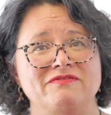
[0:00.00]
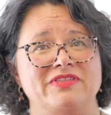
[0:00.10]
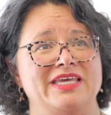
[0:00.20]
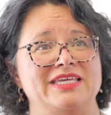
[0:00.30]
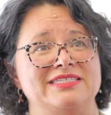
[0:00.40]

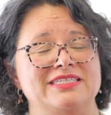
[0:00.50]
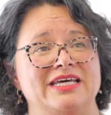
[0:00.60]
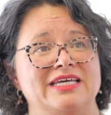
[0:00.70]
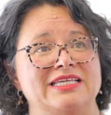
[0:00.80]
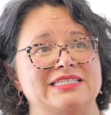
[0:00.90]
of these
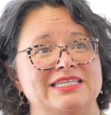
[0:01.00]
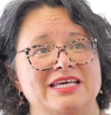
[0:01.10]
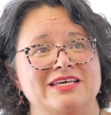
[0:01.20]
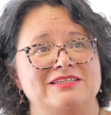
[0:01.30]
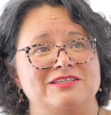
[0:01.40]
things
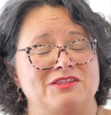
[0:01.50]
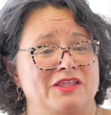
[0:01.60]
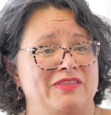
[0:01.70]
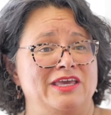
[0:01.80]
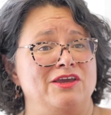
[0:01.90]
so
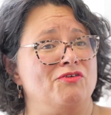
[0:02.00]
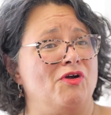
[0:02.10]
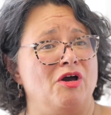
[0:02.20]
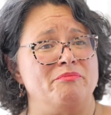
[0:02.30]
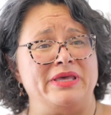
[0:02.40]
that they can
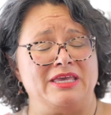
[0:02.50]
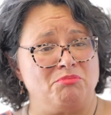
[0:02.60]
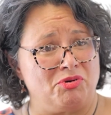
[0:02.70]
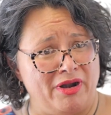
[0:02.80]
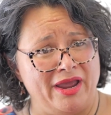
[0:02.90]
grow up being
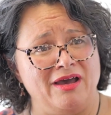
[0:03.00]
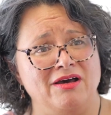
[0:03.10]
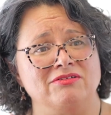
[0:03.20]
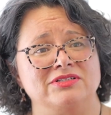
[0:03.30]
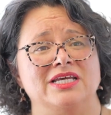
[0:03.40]

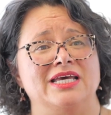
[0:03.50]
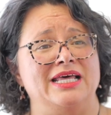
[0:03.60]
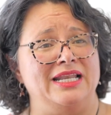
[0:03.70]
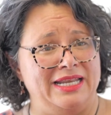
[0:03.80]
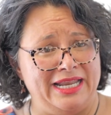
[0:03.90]
proud,
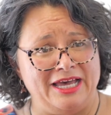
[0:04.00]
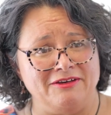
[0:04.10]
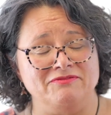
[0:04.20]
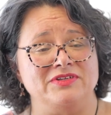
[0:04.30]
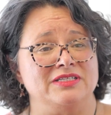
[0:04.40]

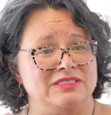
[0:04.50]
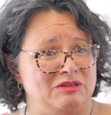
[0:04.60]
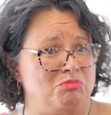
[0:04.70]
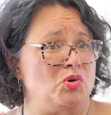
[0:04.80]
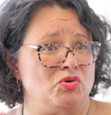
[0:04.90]
loved,
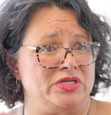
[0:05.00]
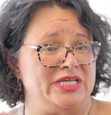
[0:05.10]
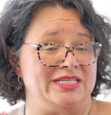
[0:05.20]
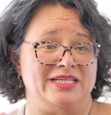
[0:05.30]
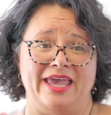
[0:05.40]

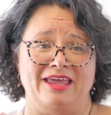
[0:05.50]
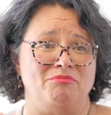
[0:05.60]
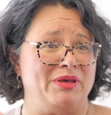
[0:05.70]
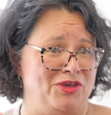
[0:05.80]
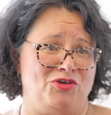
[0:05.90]
supported,
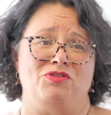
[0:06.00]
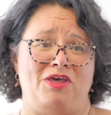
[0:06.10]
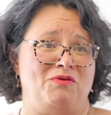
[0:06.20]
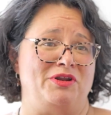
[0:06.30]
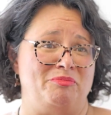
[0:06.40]
and be who
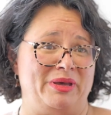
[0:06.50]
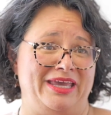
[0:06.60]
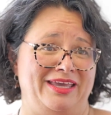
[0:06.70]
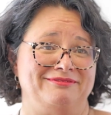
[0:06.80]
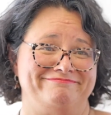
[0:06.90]
they want to
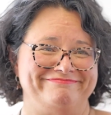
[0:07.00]
be.